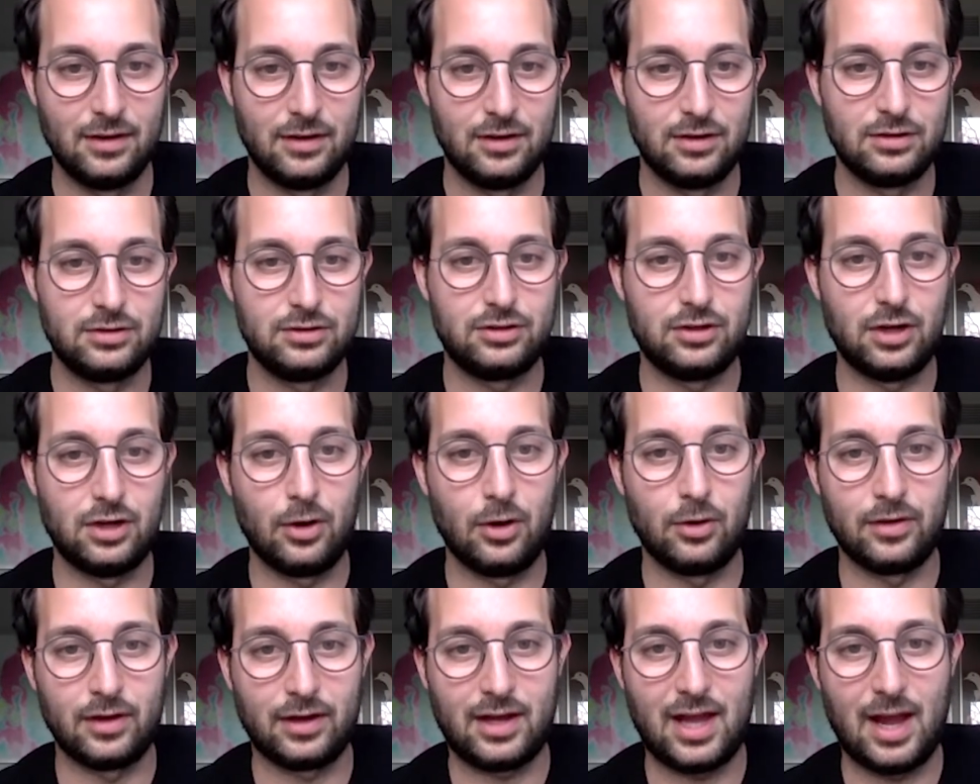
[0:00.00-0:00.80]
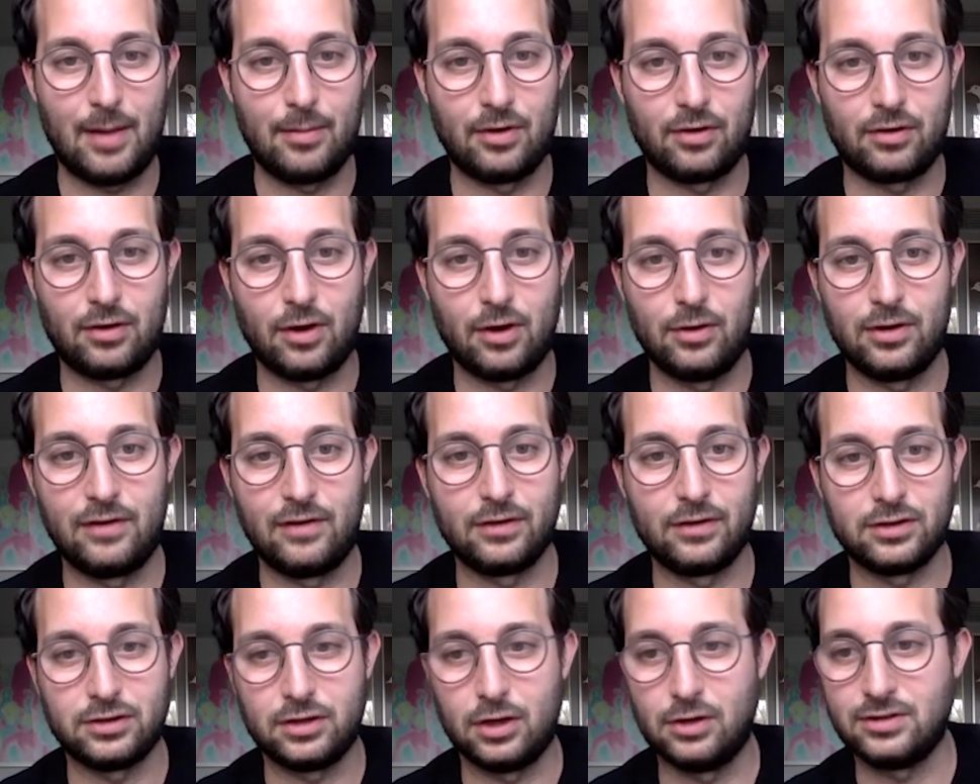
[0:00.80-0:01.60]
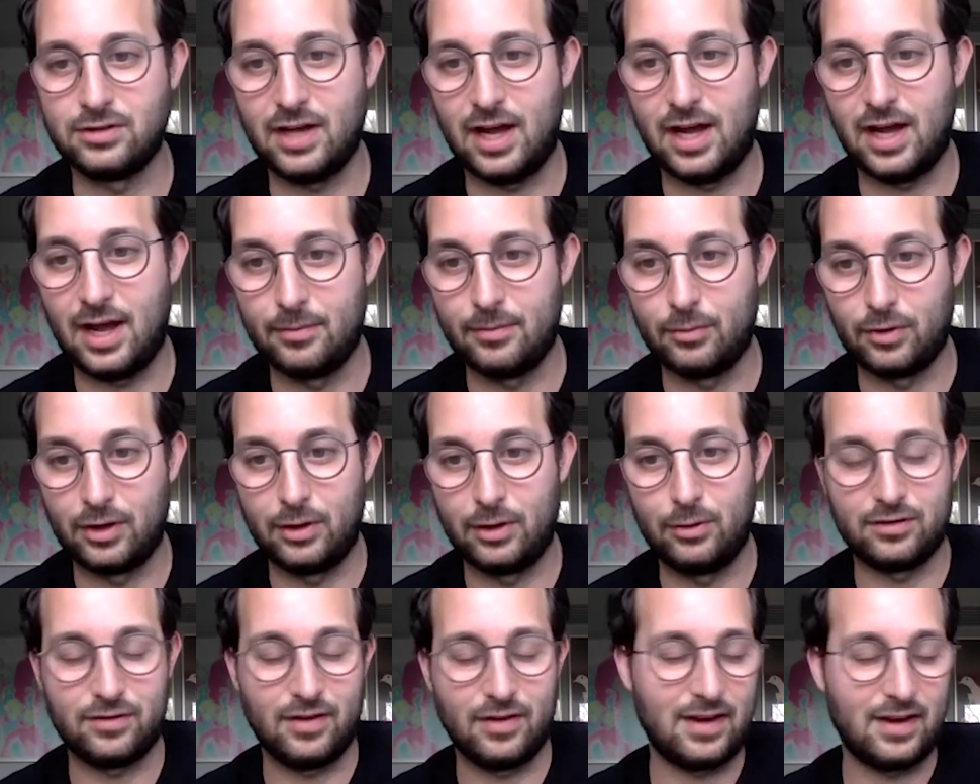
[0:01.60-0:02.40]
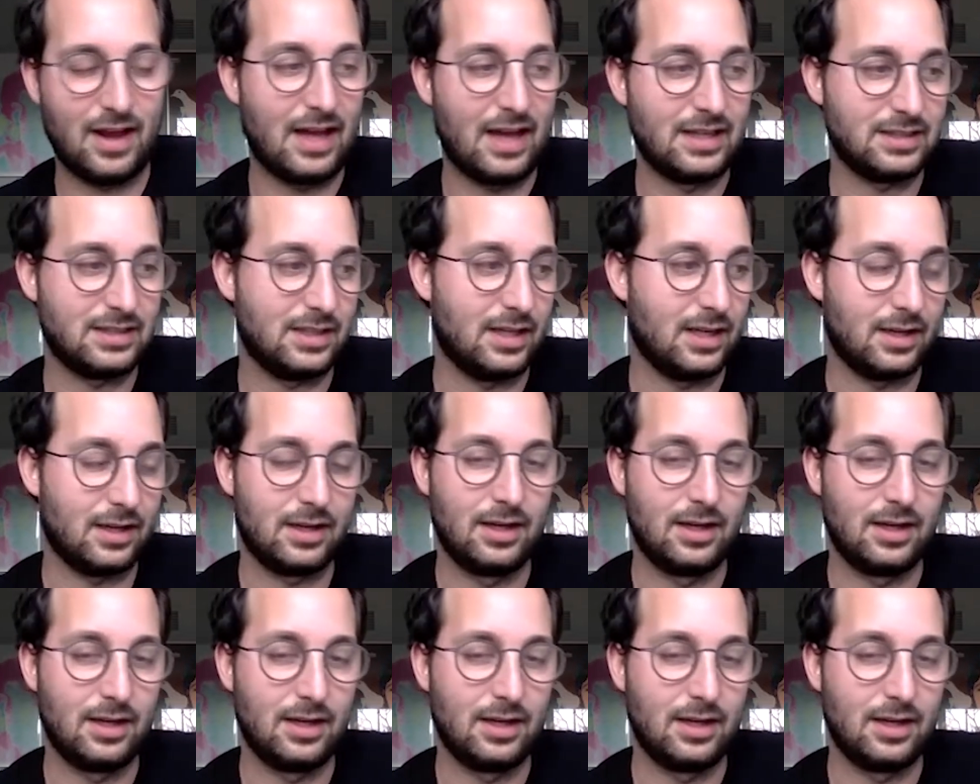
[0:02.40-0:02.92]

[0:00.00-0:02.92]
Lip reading: show that Cameron Crowe did for Showtime, where he was fantastic.